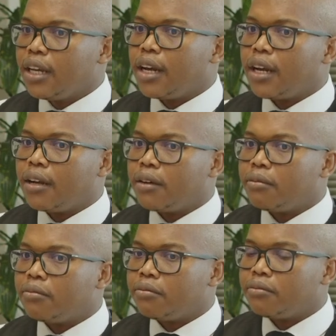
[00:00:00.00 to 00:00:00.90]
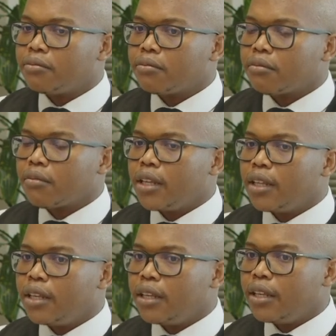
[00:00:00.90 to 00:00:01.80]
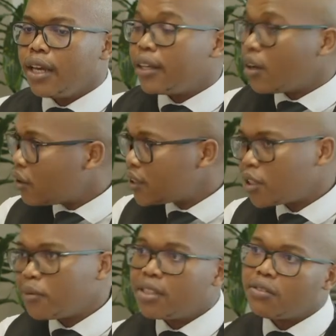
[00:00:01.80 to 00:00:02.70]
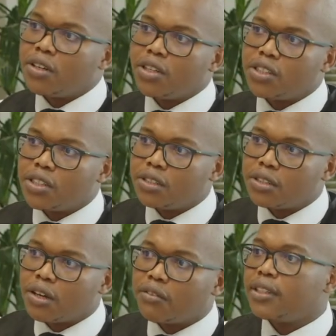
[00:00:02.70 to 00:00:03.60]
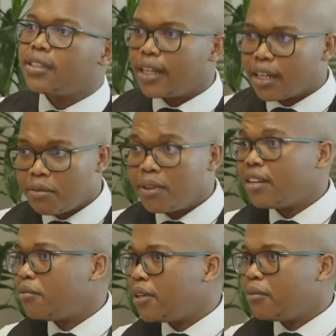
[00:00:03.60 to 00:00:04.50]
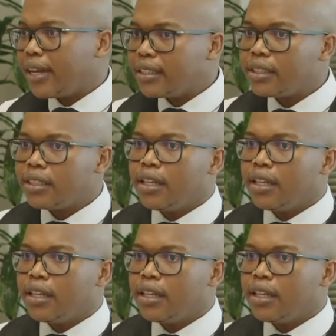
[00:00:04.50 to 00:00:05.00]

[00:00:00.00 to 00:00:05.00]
and all suspensive conditions of the sale agreement have been met,